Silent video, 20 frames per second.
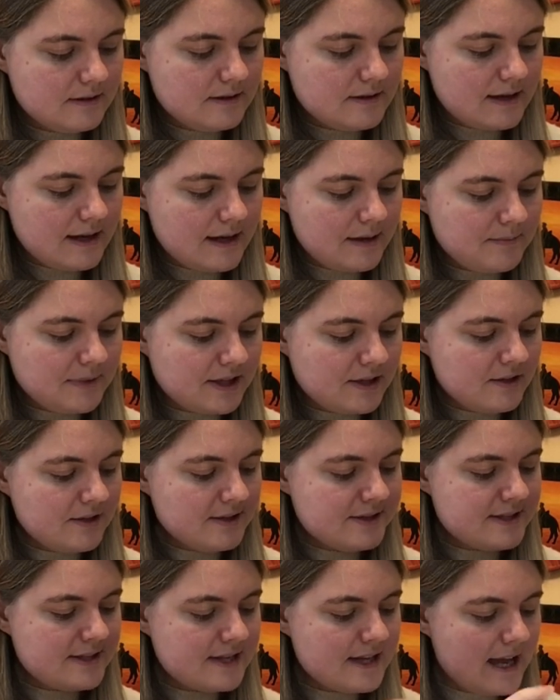And
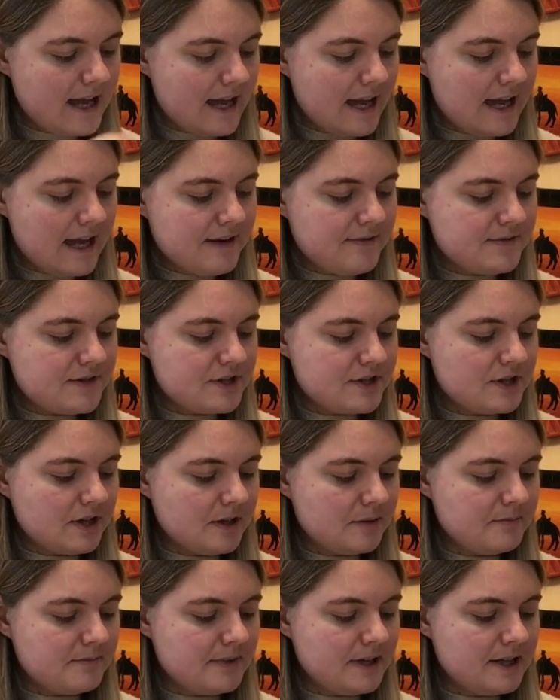because F
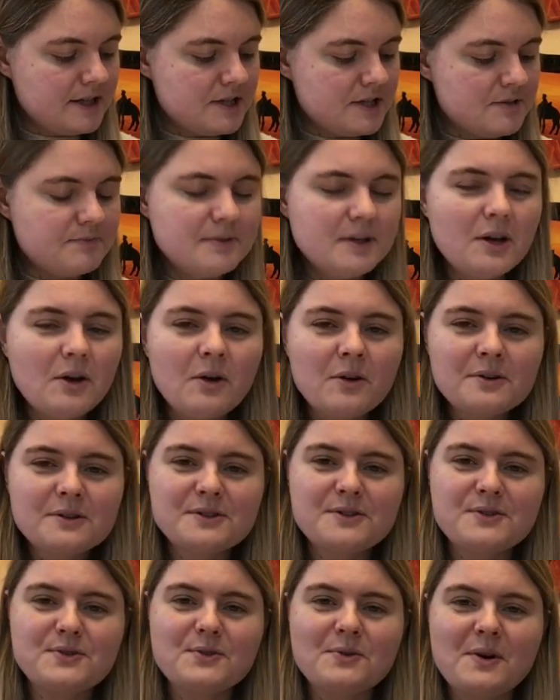sharp major
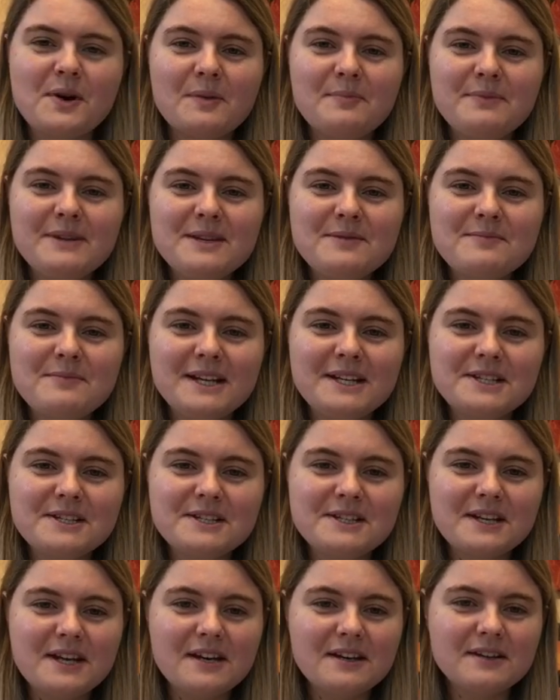belongs to our B major
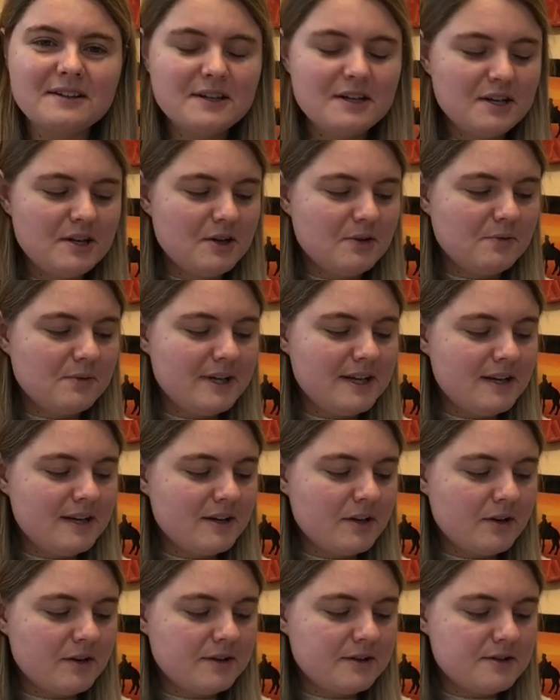scale, we are
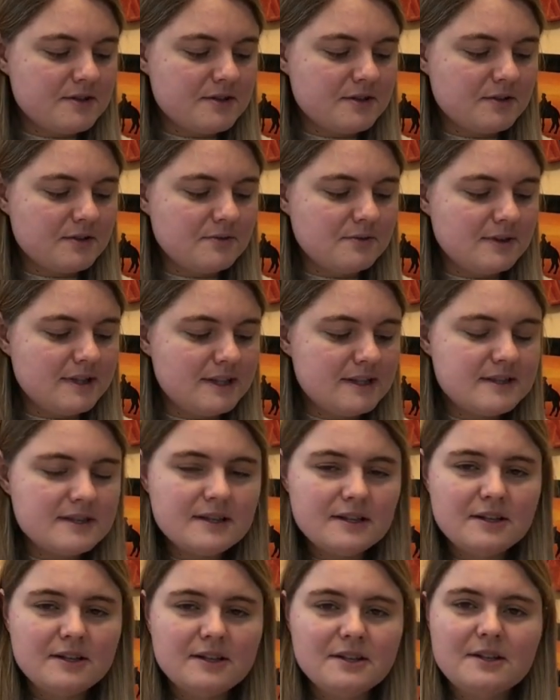going to call it
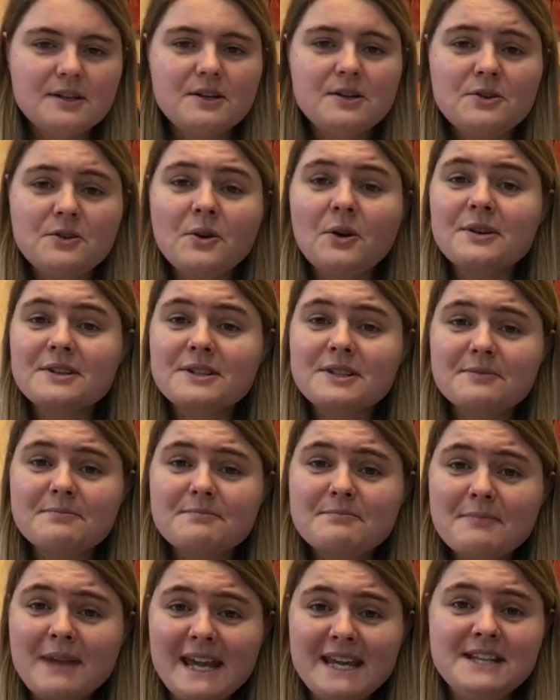not a
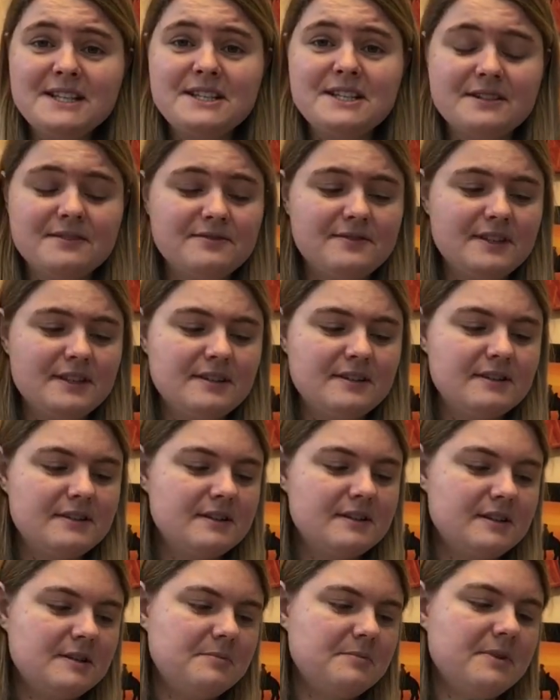major fifth,
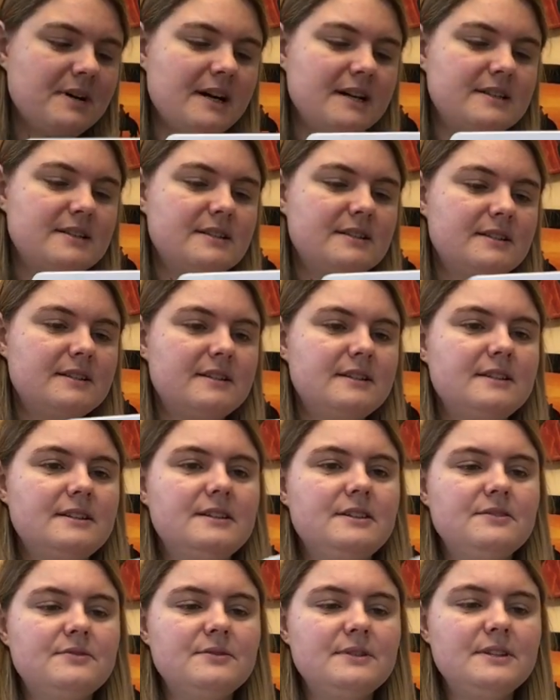but
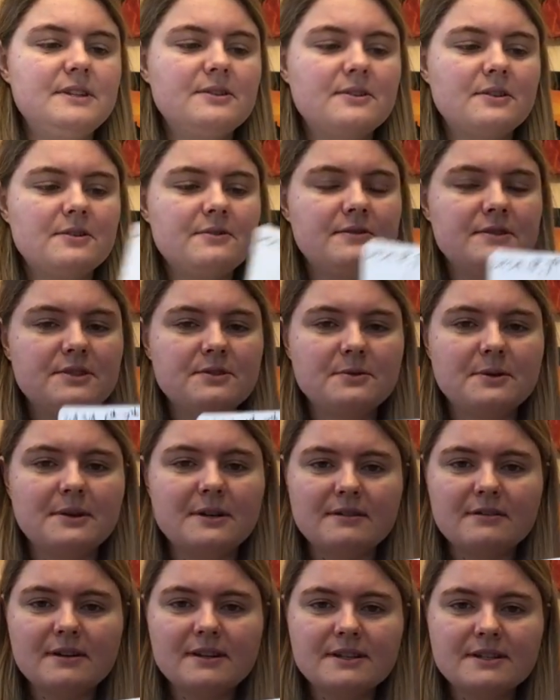if we look over to
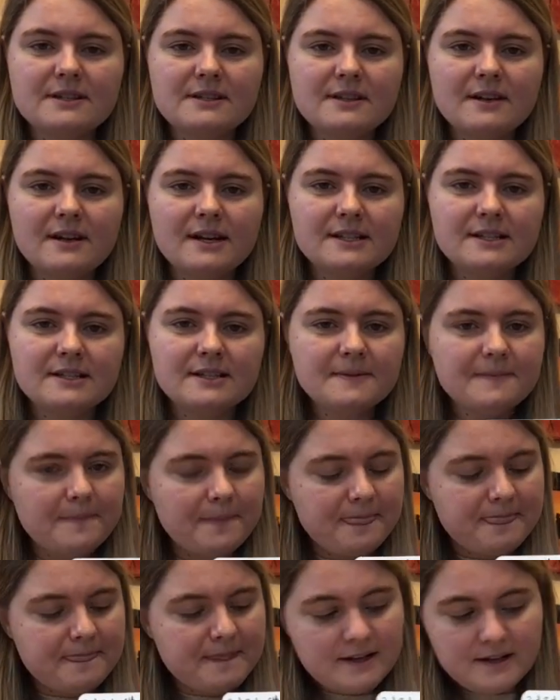our other side,
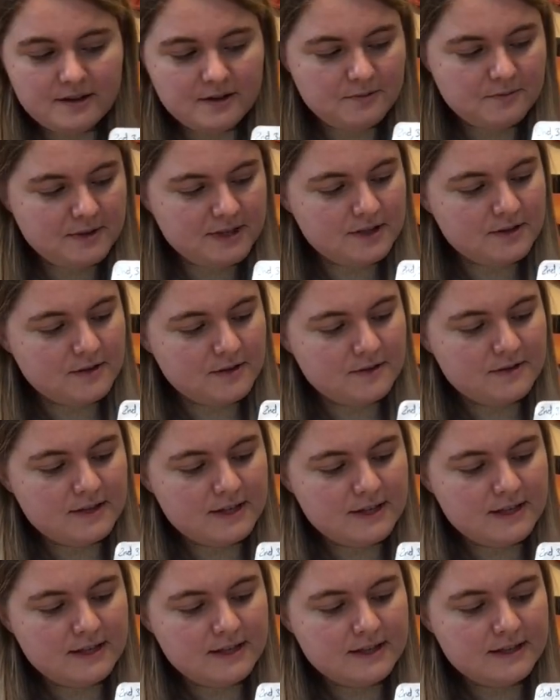we know that
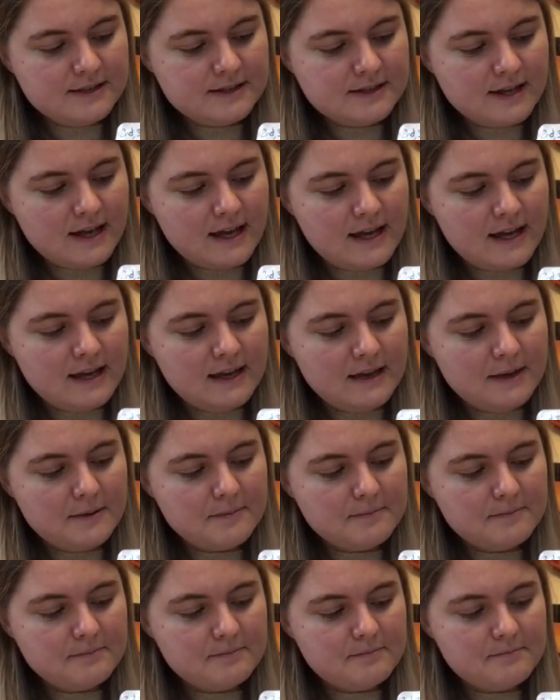it is a
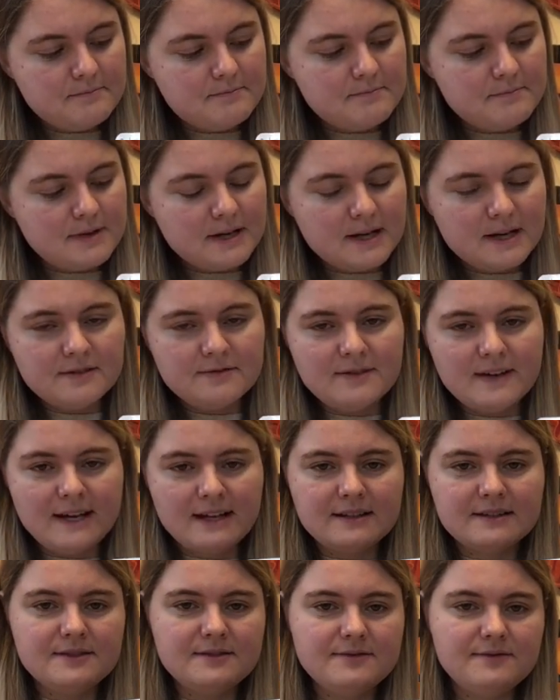
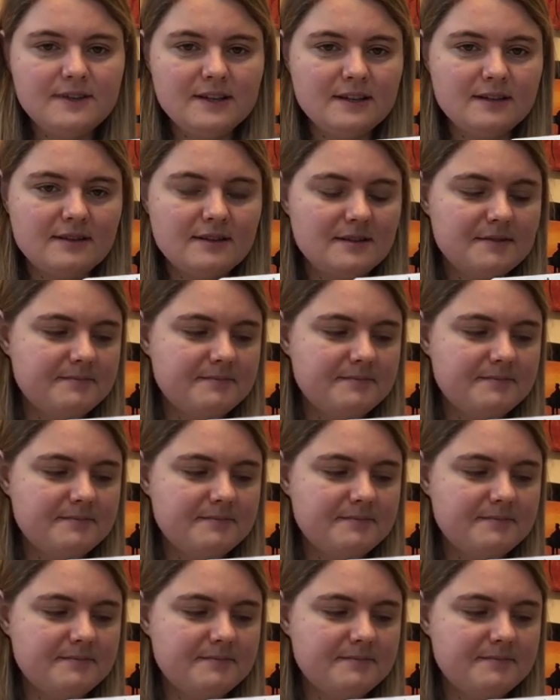perfect fifth.